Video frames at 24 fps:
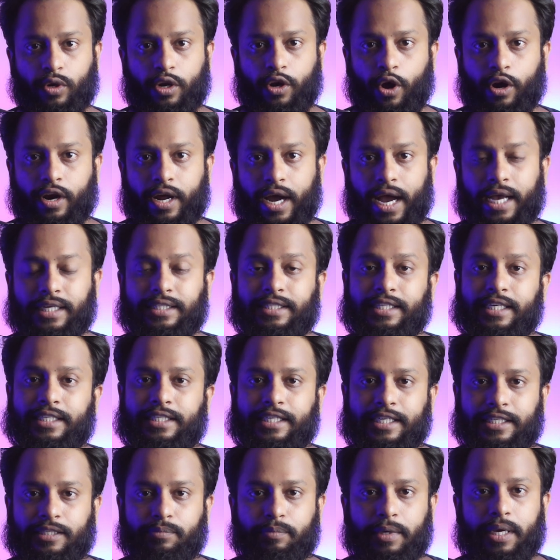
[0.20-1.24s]
going on guys,
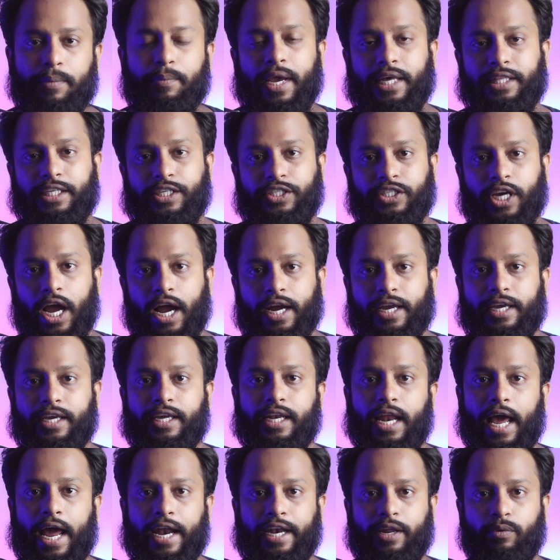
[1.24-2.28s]
this is me Mehedi
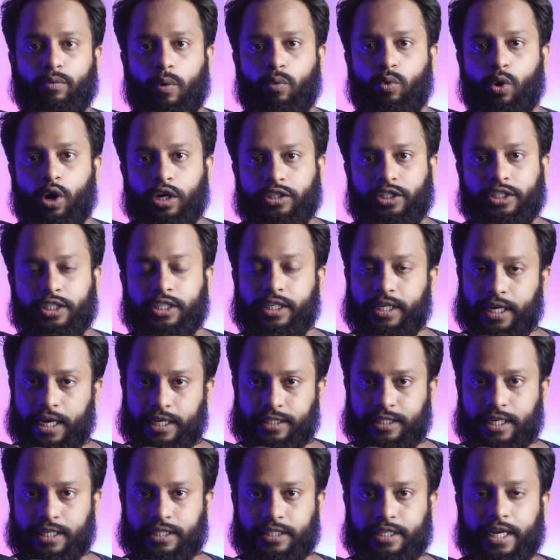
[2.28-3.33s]
Shakeel and you are watching
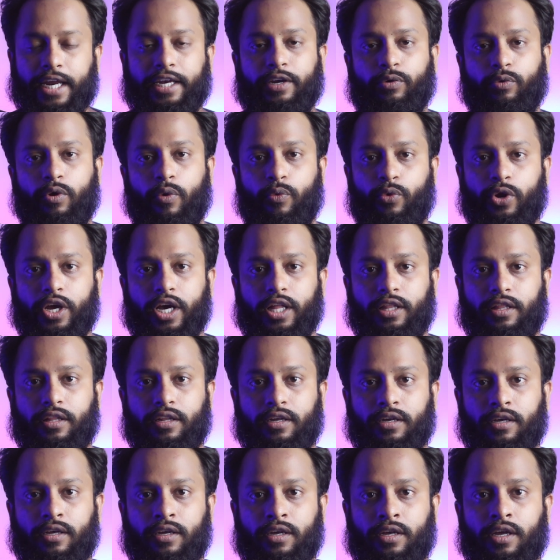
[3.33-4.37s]
SSTec tutorial.
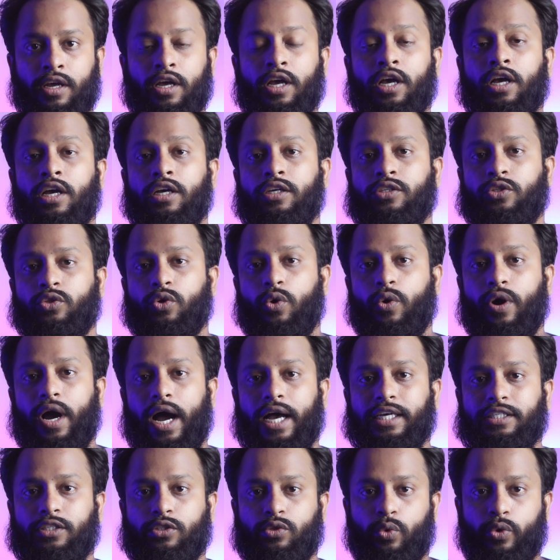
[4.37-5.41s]
So
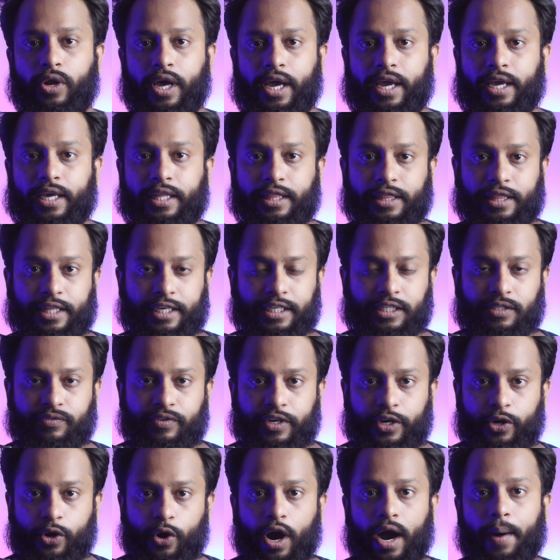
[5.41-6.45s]
guys, today in this
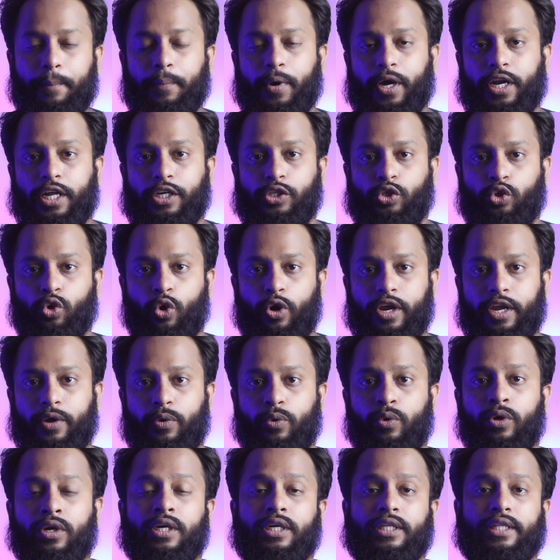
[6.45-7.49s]
video, I'm gonna show
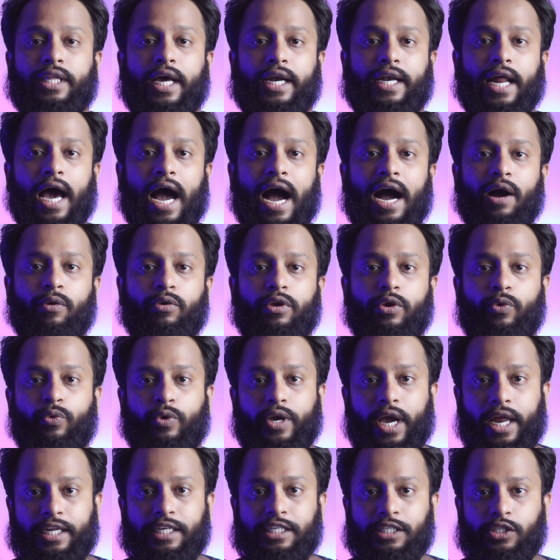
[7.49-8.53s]
you that how you
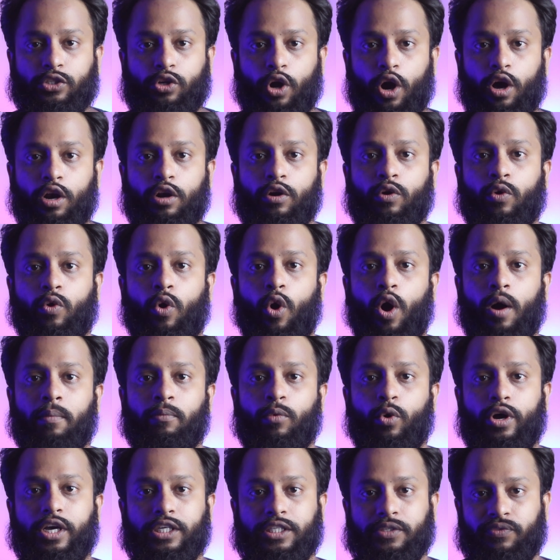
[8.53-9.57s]
can install Chrome
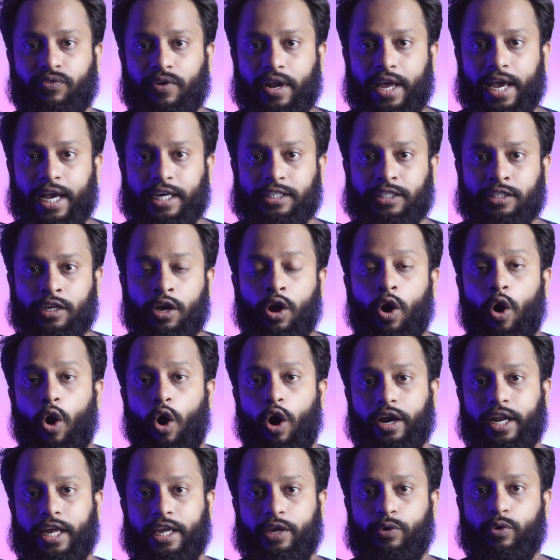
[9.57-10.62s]
OS Flex
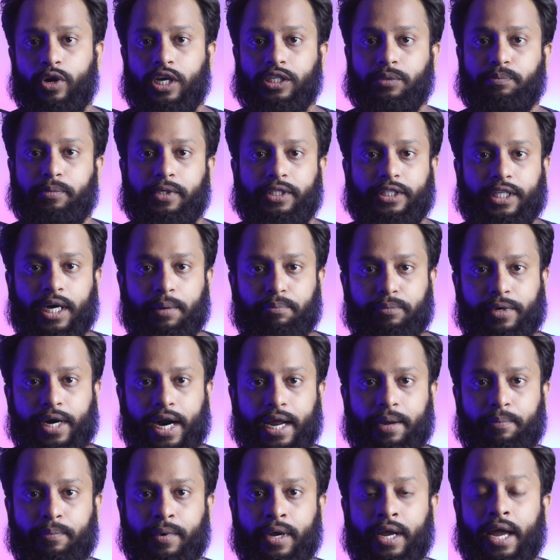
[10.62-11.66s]
on a USB thumb
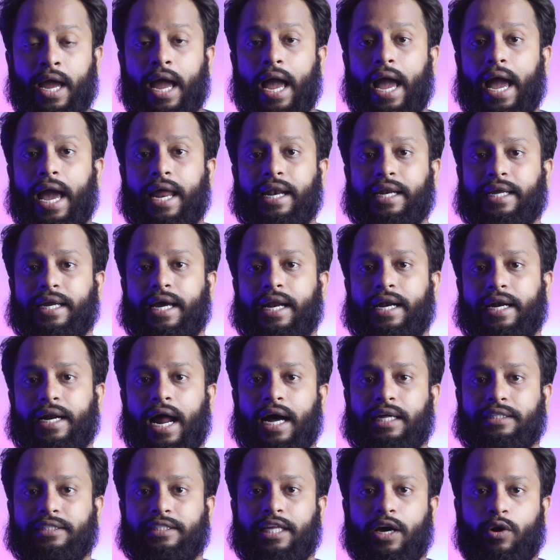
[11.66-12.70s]
drive and can
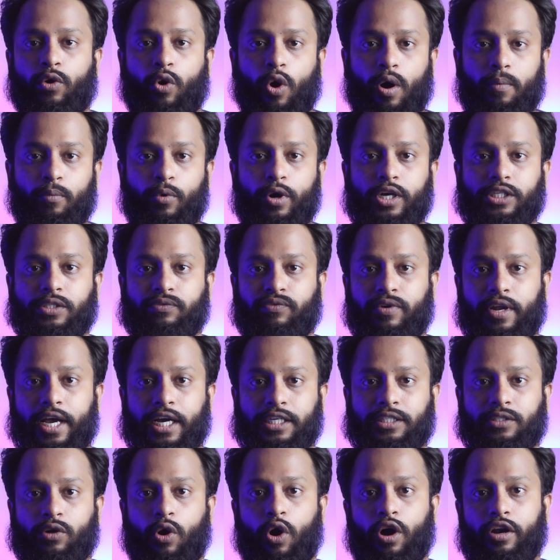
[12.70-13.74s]
run the Chrome OS
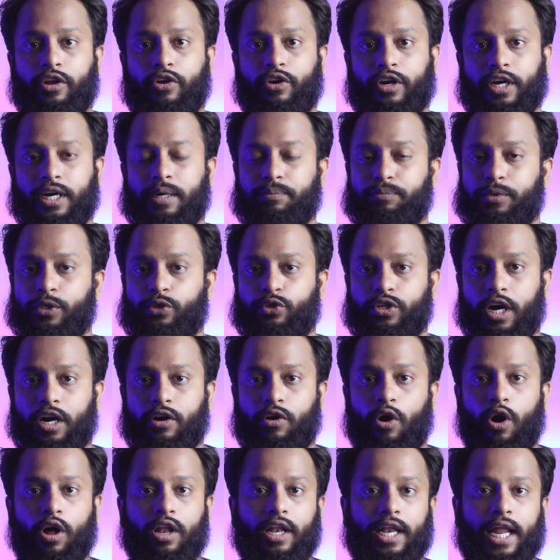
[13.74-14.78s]
Flex on your
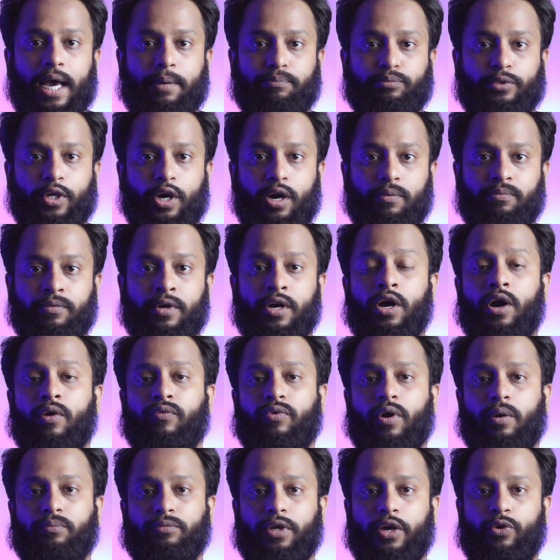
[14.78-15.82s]
computer or laptop
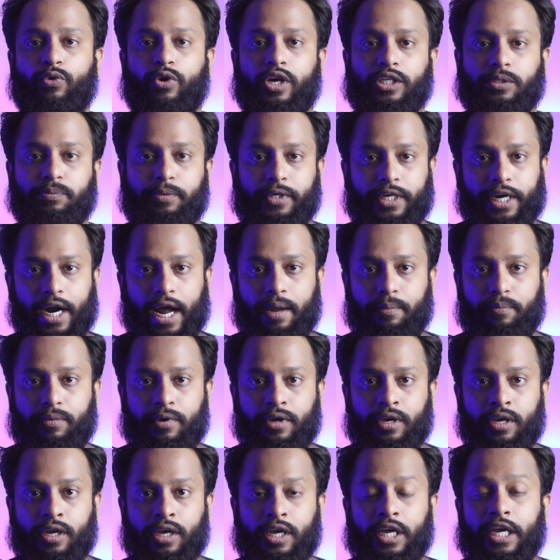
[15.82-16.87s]
from the USB drive.
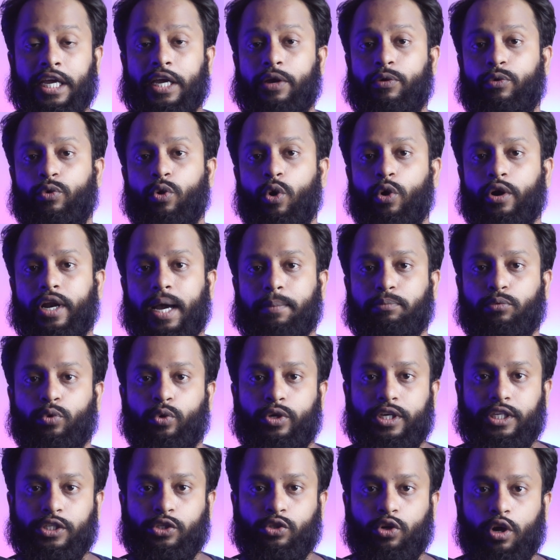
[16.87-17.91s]
You don't have to
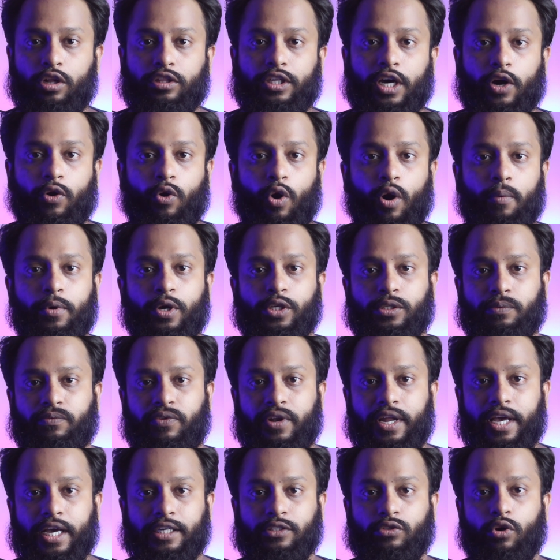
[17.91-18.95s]
install the Chrome OS
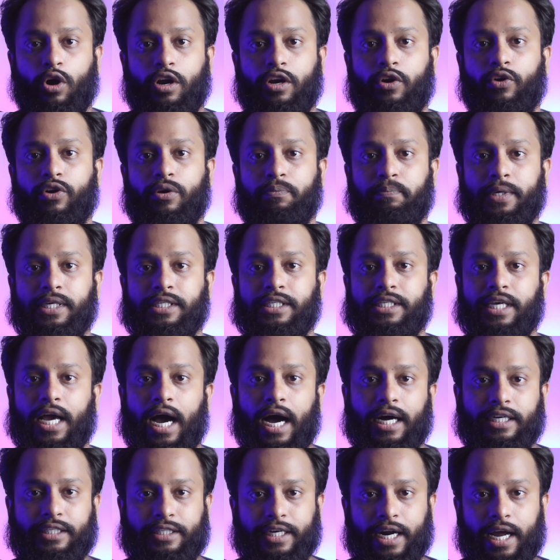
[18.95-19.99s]
Flex on your PC
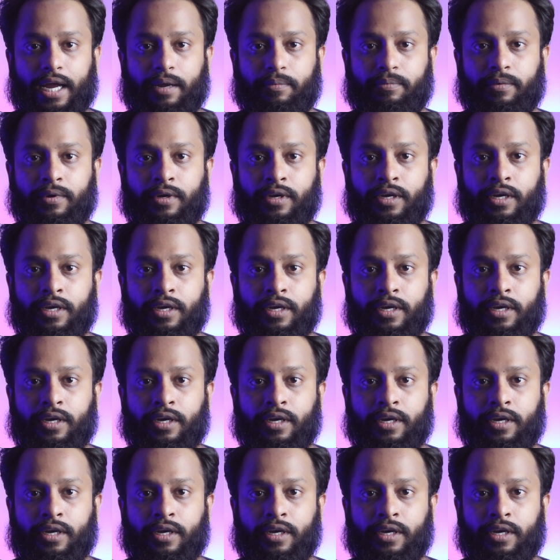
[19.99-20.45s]
hard drive.